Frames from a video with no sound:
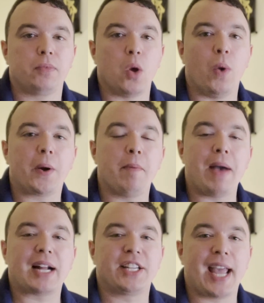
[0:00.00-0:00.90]
Welcome
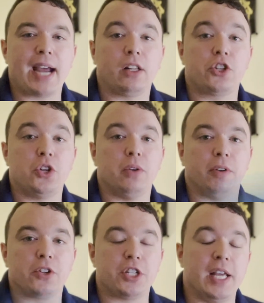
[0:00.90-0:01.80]
back to Catalyst
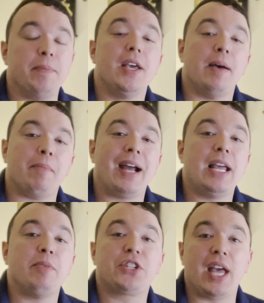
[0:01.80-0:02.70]
University. My
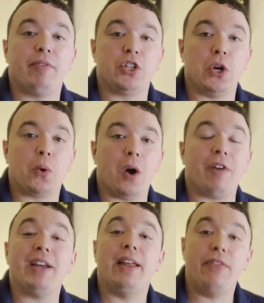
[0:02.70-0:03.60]
name is Kevin Tokoph,
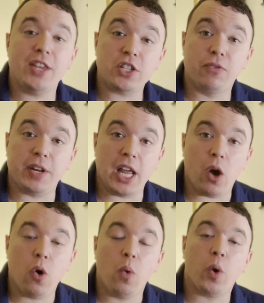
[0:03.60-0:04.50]
and in this video,
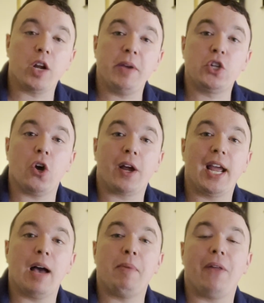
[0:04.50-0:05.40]
we're going to be talking
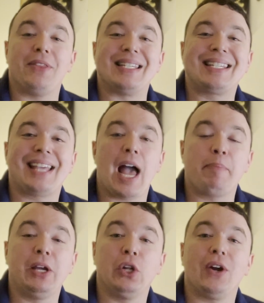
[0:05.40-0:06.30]
about the
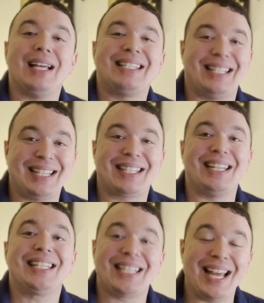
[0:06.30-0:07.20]
Scapular
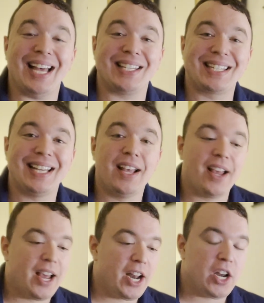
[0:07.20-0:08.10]
Assistance Test.
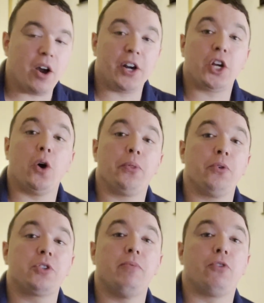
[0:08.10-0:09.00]
Now, I'm going to go through
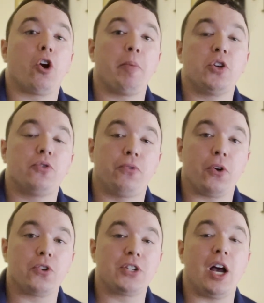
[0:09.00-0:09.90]
some verbiage
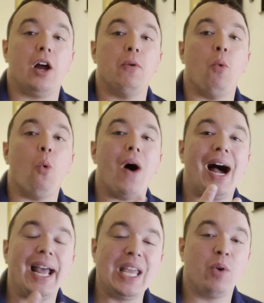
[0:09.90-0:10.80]
first on
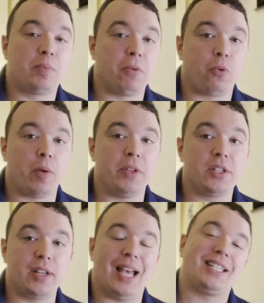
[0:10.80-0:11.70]
why you would perform this
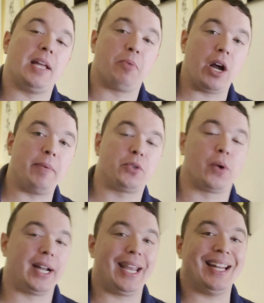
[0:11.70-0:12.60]
test. I promise we're
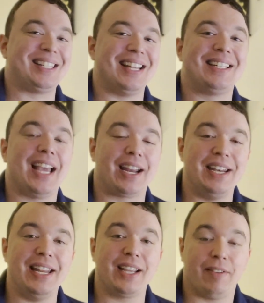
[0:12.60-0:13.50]
going to get into the
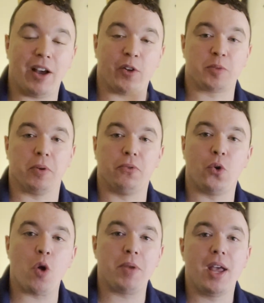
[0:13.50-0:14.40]
technique of how it's
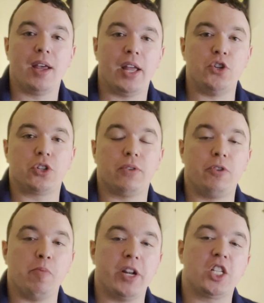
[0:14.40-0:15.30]
performed in just a few
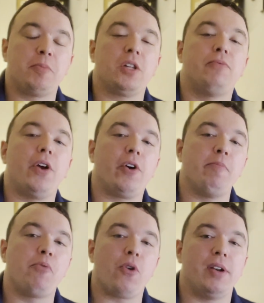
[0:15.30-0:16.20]
minutes, but it's very
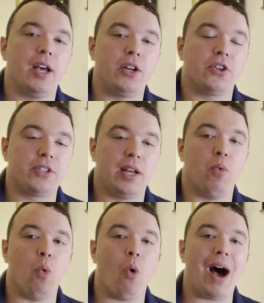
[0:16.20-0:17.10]
important to
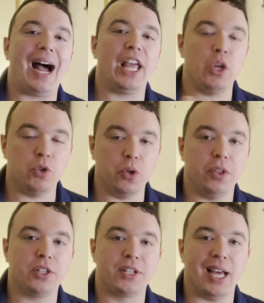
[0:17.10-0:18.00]
understand why you do
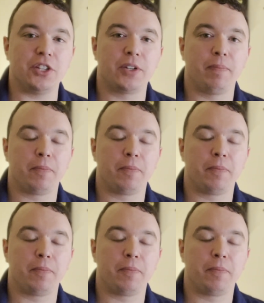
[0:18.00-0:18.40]
this test.